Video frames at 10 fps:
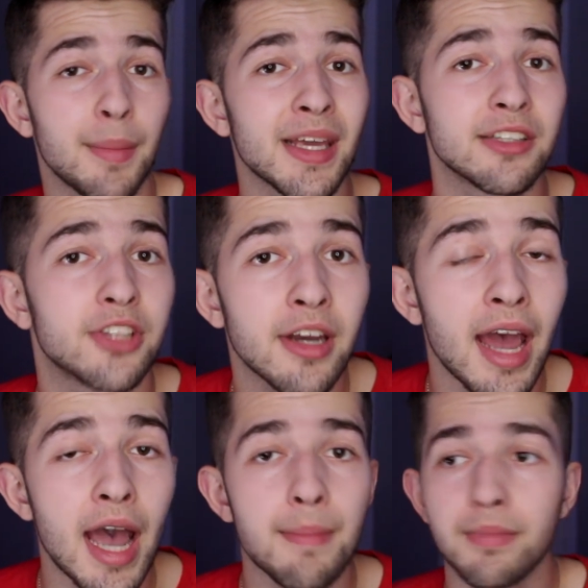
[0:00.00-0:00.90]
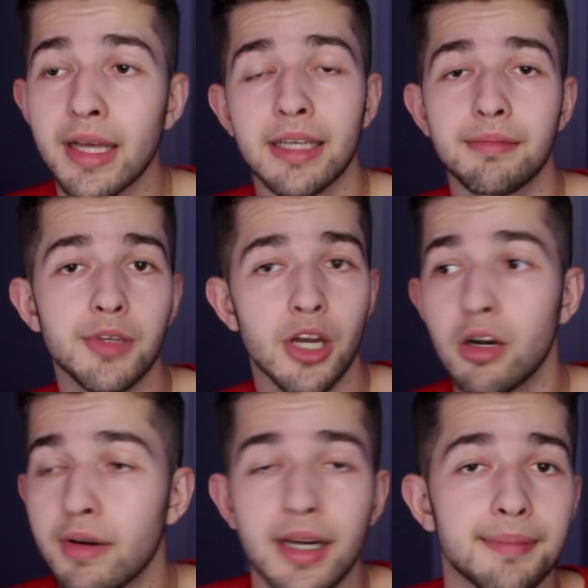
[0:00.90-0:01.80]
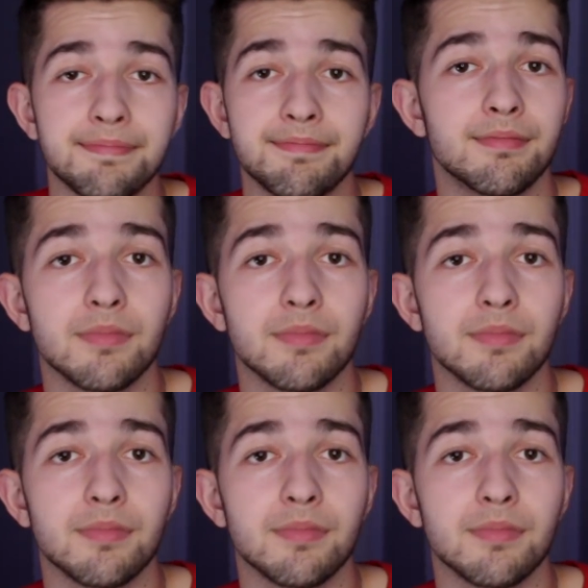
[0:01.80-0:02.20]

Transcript: to something he's good at? Like, you know,